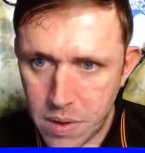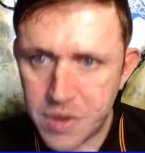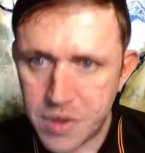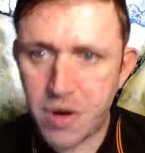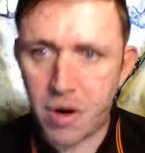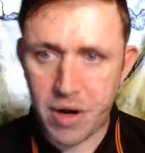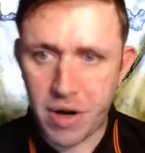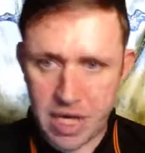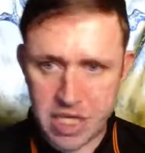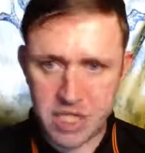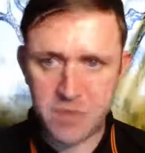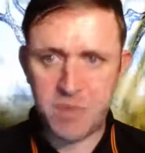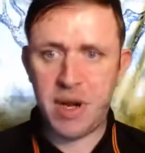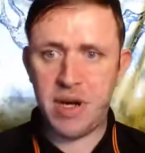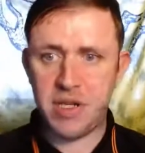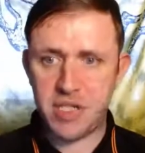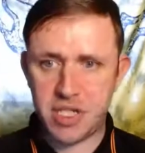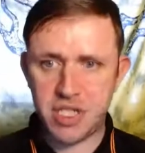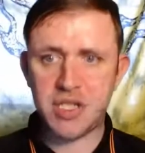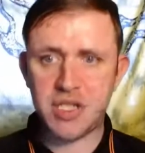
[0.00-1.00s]
Dark
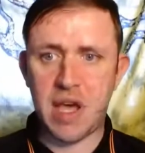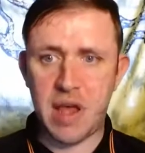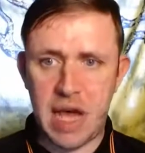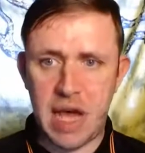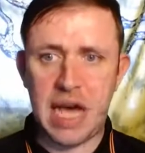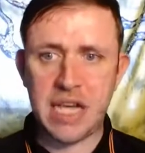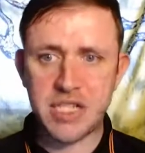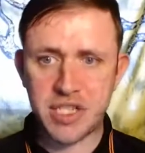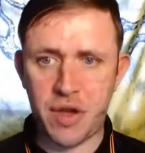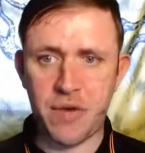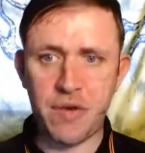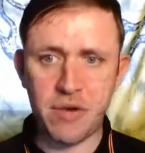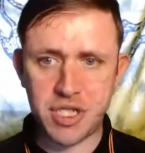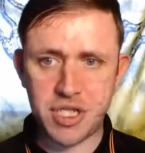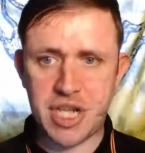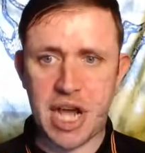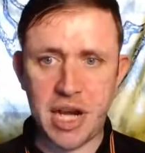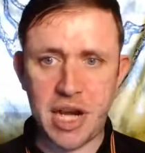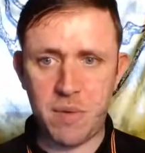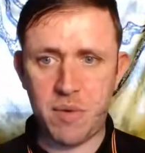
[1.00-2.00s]
experiences. That's
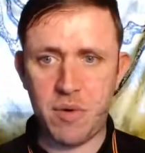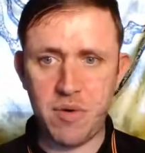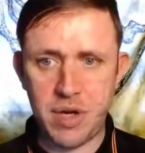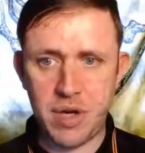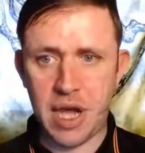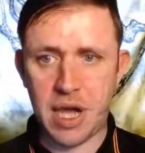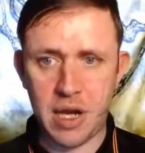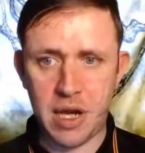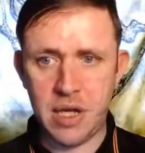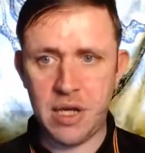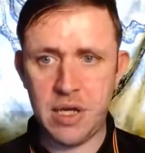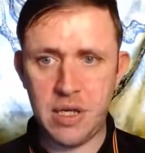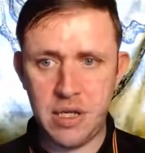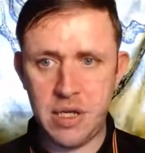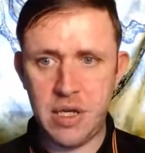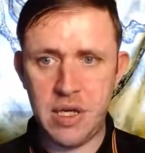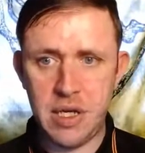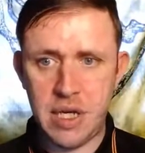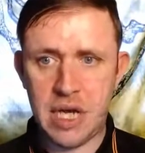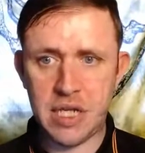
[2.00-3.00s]
understandable, Nicola.
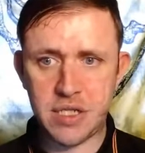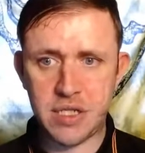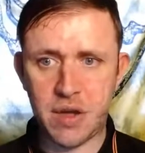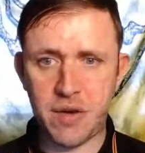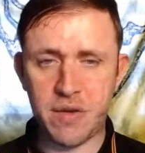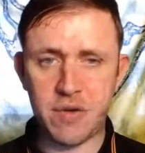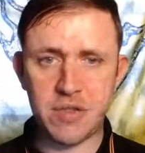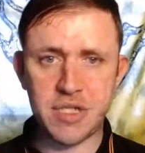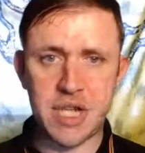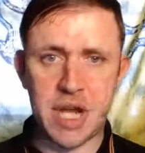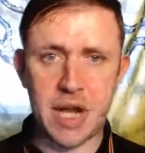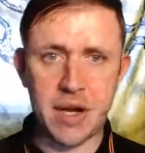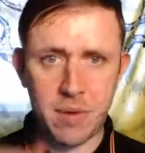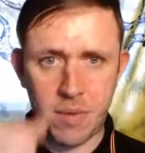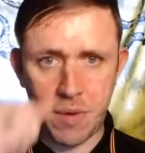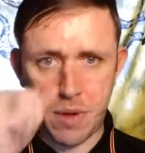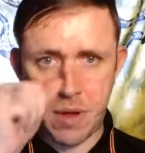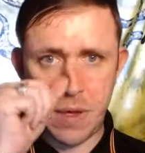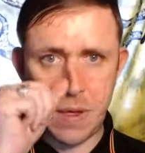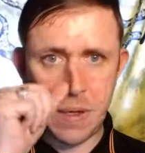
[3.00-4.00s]
That's
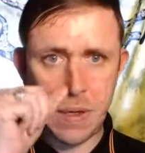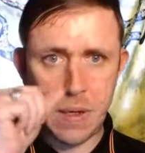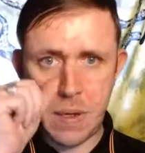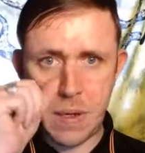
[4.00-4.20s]
understandable.